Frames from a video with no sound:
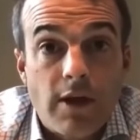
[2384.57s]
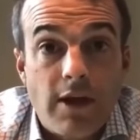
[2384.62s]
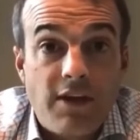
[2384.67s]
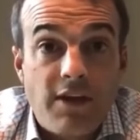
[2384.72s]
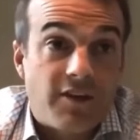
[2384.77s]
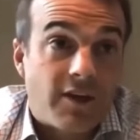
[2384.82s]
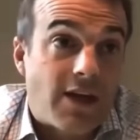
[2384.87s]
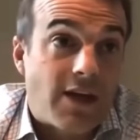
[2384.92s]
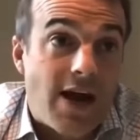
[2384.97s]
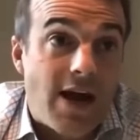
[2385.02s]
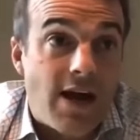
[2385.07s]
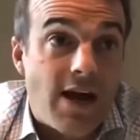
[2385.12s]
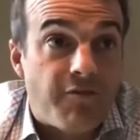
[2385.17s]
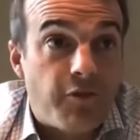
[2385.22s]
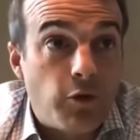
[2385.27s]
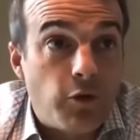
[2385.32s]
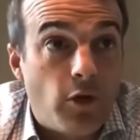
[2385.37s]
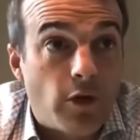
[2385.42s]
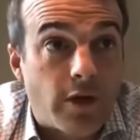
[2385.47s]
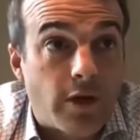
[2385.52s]
He's a guy,
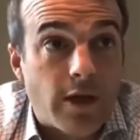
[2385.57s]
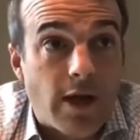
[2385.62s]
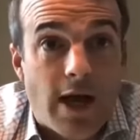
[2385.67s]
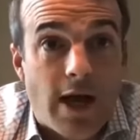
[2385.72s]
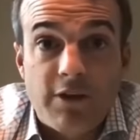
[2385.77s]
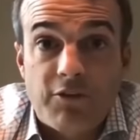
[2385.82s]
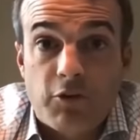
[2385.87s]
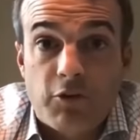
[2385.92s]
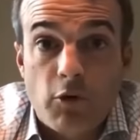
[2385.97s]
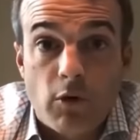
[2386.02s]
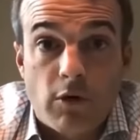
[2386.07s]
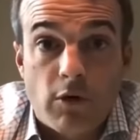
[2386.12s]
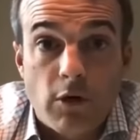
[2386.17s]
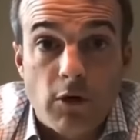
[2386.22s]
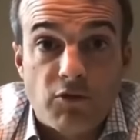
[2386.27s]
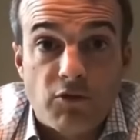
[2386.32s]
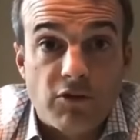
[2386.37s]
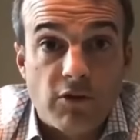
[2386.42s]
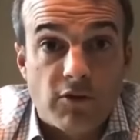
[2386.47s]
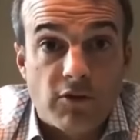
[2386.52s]
if you look at high school
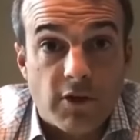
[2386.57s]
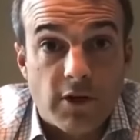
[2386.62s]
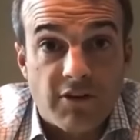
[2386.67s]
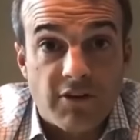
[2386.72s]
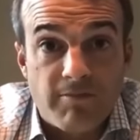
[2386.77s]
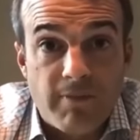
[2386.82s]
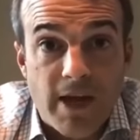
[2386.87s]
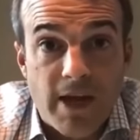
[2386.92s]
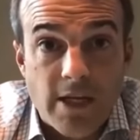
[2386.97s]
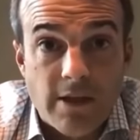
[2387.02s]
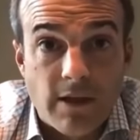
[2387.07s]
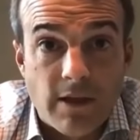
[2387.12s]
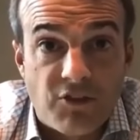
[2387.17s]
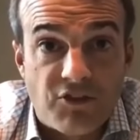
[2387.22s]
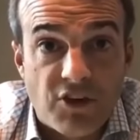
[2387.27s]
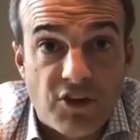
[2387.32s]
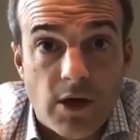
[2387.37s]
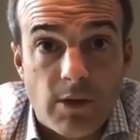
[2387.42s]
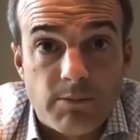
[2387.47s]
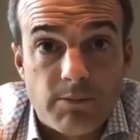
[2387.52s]
coaches that have made the
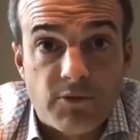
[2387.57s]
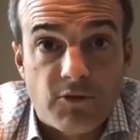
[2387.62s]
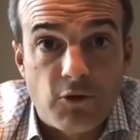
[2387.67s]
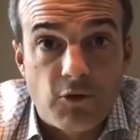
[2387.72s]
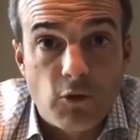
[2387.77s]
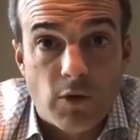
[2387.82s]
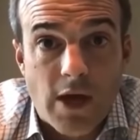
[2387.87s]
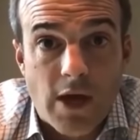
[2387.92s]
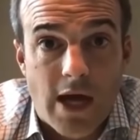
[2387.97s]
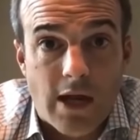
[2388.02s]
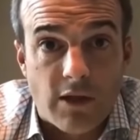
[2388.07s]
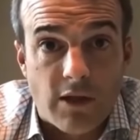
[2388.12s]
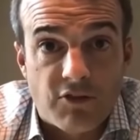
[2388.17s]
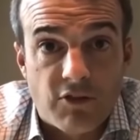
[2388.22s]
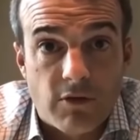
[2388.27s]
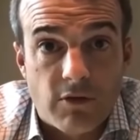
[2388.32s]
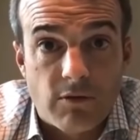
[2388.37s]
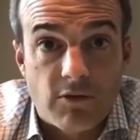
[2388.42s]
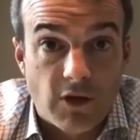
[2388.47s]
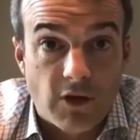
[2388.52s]
jump to
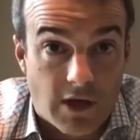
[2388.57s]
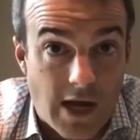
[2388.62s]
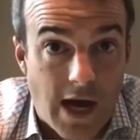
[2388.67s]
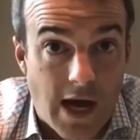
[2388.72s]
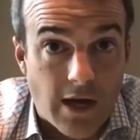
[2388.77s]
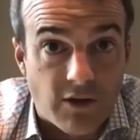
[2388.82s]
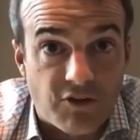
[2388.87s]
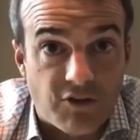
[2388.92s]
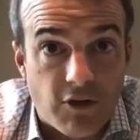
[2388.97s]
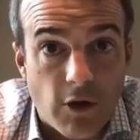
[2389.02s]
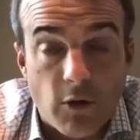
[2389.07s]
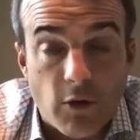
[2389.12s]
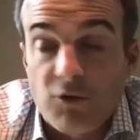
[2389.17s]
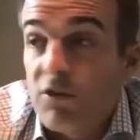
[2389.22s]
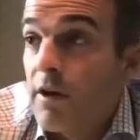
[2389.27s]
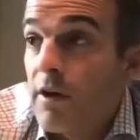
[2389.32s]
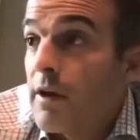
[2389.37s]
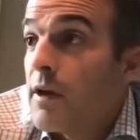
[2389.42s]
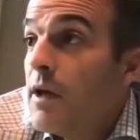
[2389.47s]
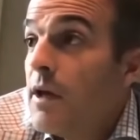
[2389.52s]
college, to college
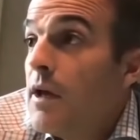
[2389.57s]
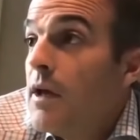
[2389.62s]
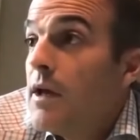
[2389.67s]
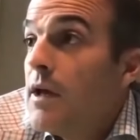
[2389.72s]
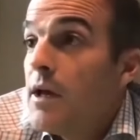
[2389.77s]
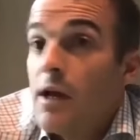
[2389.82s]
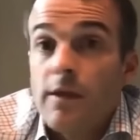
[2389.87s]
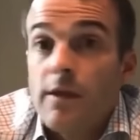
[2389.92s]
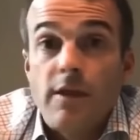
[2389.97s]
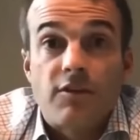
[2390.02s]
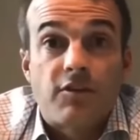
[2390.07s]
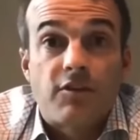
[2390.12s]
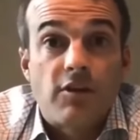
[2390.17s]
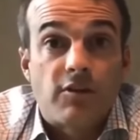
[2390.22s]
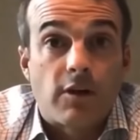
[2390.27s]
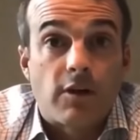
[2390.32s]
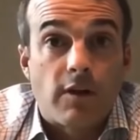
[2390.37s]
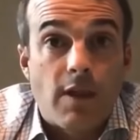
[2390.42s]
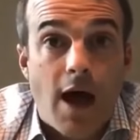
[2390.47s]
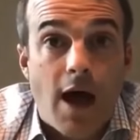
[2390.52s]
coaching, and this
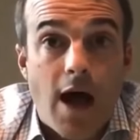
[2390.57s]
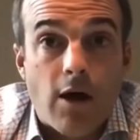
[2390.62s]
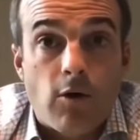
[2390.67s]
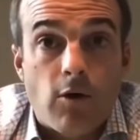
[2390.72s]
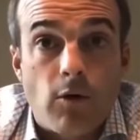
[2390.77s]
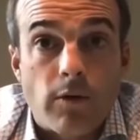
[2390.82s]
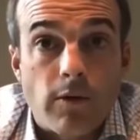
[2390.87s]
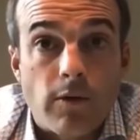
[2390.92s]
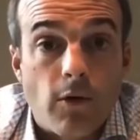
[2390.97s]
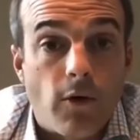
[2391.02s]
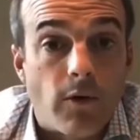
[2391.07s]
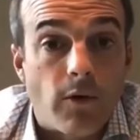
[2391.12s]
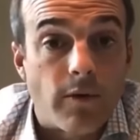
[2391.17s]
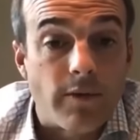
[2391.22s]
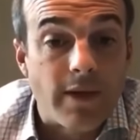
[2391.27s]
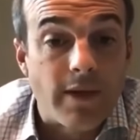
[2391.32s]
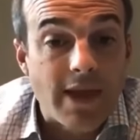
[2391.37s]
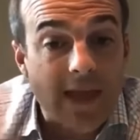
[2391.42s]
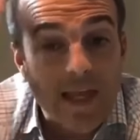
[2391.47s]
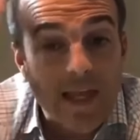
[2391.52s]
isn't a knock on,
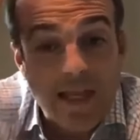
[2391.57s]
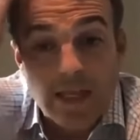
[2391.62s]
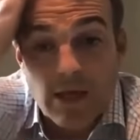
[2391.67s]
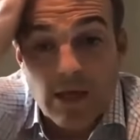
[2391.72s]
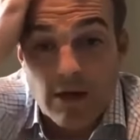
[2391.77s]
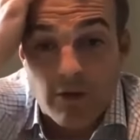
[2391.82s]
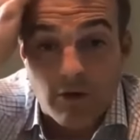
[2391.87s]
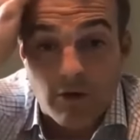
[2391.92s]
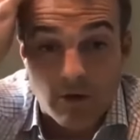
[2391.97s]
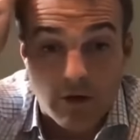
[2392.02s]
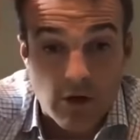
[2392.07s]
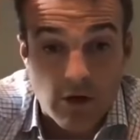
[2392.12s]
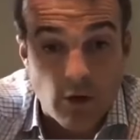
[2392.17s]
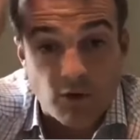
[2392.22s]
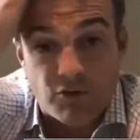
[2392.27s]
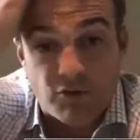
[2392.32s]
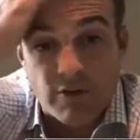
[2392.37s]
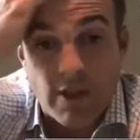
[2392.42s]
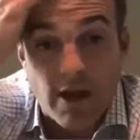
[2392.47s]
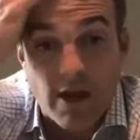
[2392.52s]
on any other
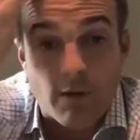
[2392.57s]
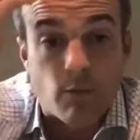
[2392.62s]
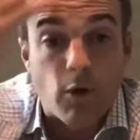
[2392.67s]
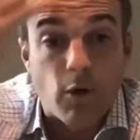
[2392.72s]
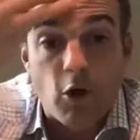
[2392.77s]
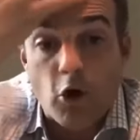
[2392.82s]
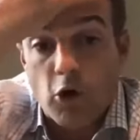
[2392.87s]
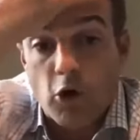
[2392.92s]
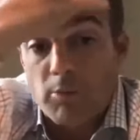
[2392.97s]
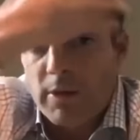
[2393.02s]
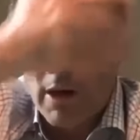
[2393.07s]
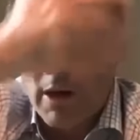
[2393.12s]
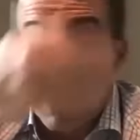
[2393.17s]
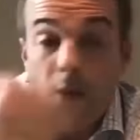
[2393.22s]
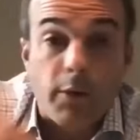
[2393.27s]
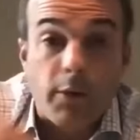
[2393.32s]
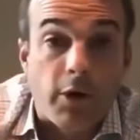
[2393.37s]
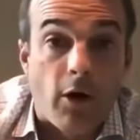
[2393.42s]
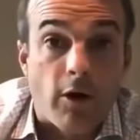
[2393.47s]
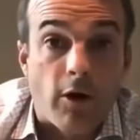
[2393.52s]
coach in that role, but
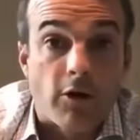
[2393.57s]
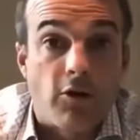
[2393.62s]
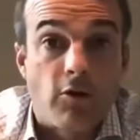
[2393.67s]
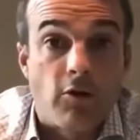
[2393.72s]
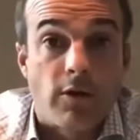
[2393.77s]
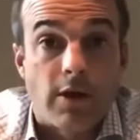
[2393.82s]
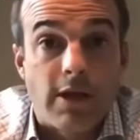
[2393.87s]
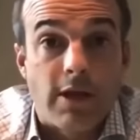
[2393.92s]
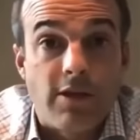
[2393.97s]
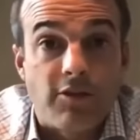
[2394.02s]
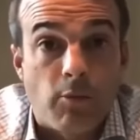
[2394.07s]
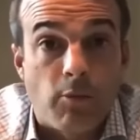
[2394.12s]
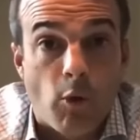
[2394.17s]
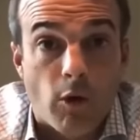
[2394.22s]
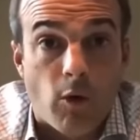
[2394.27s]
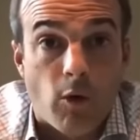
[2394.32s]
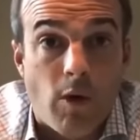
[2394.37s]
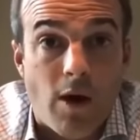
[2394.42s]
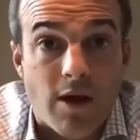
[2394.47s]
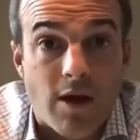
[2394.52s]
I would argue that he's
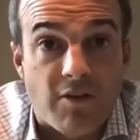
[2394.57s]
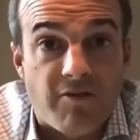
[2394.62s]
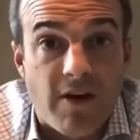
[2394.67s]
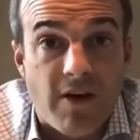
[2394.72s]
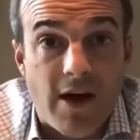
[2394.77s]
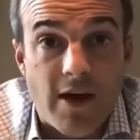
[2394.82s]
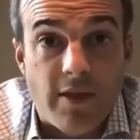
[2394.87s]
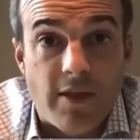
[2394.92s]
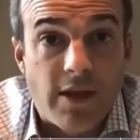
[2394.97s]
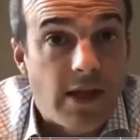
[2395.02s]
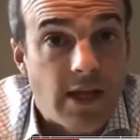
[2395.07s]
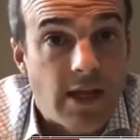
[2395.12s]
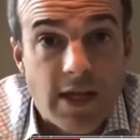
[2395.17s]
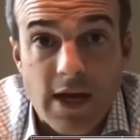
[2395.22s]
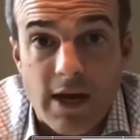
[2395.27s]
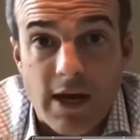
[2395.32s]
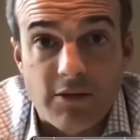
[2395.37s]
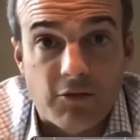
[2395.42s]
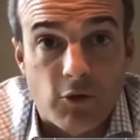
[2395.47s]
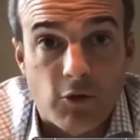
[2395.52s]
more qualified than
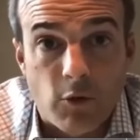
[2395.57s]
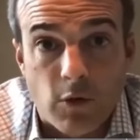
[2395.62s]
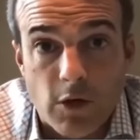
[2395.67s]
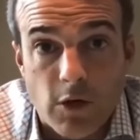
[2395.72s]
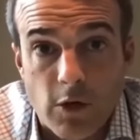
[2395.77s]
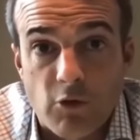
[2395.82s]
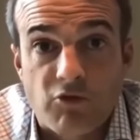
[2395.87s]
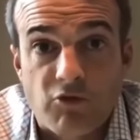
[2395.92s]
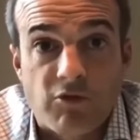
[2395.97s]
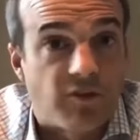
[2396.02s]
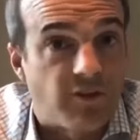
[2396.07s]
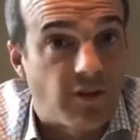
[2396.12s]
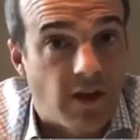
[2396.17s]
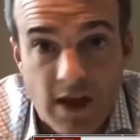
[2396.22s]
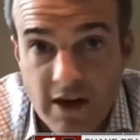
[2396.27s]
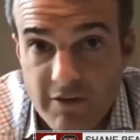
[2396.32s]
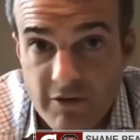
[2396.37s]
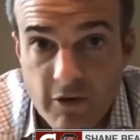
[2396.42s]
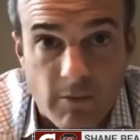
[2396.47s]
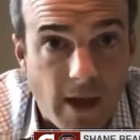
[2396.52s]
any high school coach that's
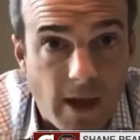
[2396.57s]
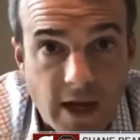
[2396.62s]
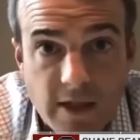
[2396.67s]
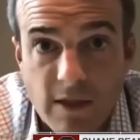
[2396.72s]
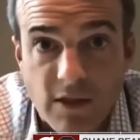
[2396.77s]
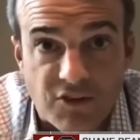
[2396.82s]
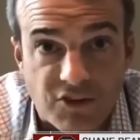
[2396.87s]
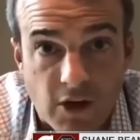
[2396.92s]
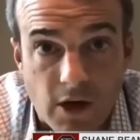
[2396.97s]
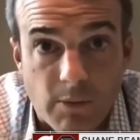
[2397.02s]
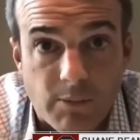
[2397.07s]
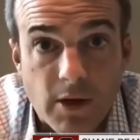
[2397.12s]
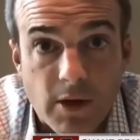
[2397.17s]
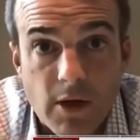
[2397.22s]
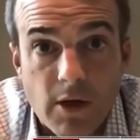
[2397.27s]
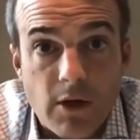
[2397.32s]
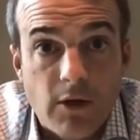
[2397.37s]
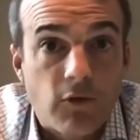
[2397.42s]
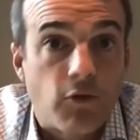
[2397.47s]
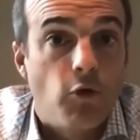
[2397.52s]
ever made the jump
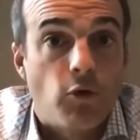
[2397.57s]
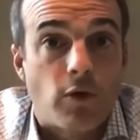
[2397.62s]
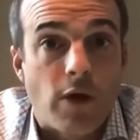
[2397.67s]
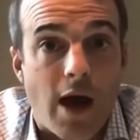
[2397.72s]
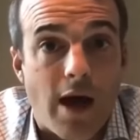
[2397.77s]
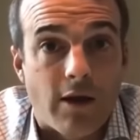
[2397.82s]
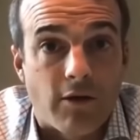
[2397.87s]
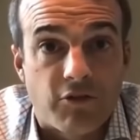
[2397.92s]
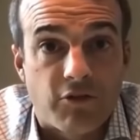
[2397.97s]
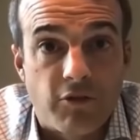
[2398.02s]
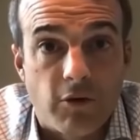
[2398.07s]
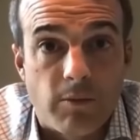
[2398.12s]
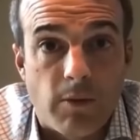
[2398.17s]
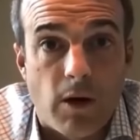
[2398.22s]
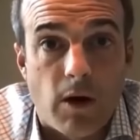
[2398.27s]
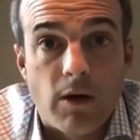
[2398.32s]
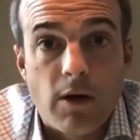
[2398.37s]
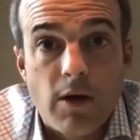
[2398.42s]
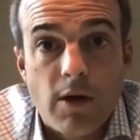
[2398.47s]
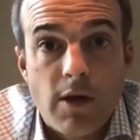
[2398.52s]
to college
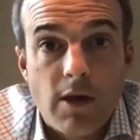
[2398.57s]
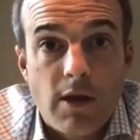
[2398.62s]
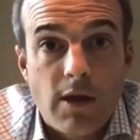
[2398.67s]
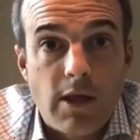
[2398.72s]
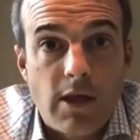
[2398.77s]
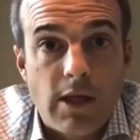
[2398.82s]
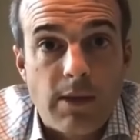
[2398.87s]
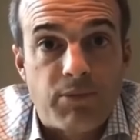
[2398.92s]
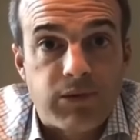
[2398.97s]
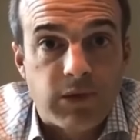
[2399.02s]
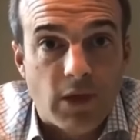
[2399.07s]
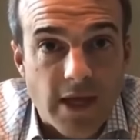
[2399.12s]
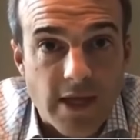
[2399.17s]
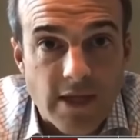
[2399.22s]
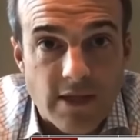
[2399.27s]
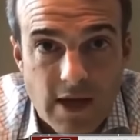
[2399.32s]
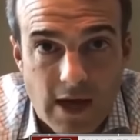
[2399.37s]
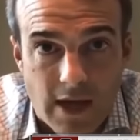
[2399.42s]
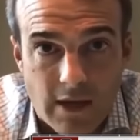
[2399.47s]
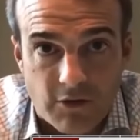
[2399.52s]
football. He
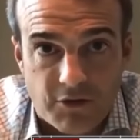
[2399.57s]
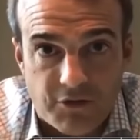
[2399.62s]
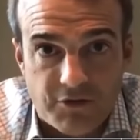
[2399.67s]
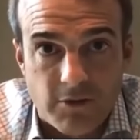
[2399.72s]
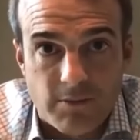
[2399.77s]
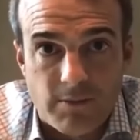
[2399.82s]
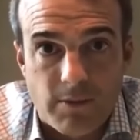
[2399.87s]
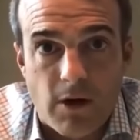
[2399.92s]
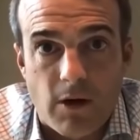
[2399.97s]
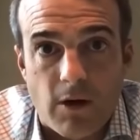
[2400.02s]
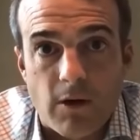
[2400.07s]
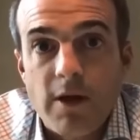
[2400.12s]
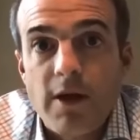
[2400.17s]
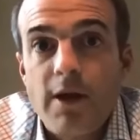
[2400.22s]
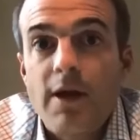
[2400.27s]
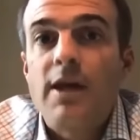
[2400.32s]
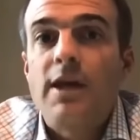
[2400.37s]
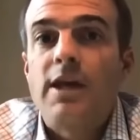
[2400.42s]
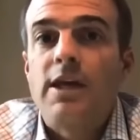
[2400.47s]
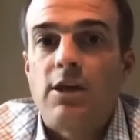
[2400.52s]
played college football.
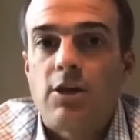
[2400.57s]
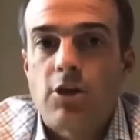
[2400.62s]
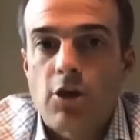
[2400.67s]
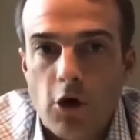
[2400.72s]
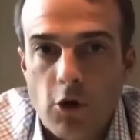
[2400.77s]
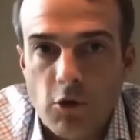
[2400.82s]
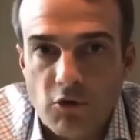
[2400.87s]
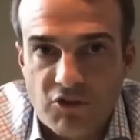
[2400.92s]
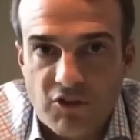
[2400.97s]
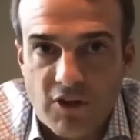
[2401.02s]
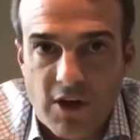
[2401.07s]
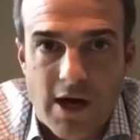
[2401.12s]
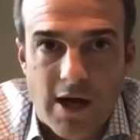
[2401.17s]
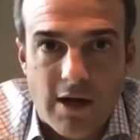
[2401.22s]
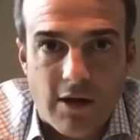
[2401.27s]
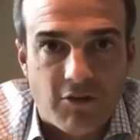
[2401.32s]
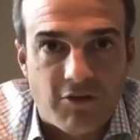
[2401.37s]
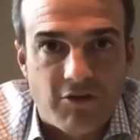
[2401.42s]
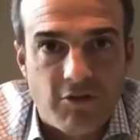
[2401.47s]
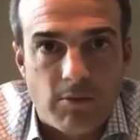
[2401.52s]
He coached
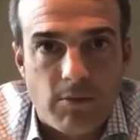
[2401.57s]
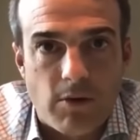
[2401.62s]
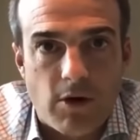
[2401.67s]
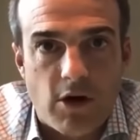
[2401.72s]
college